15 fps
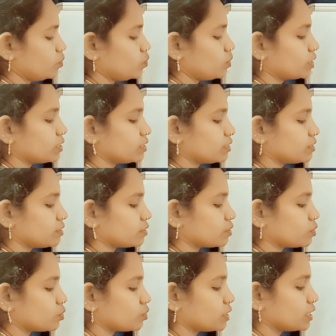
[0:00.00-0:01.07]
when there is a
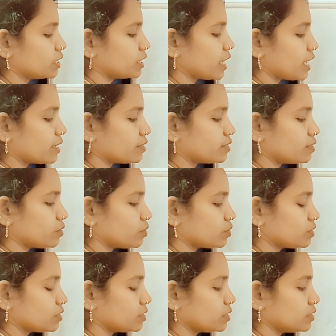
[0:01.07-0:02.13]
chronic
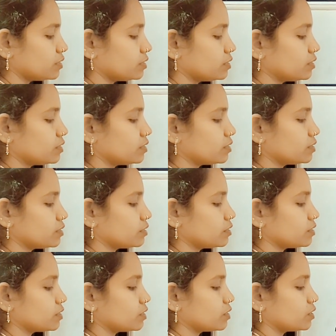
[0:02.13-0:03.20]
acidosis
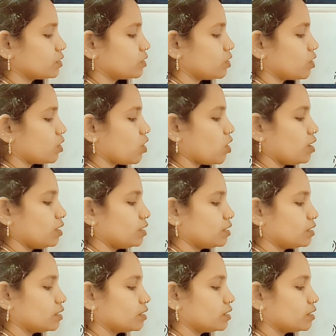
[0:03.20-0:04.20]
or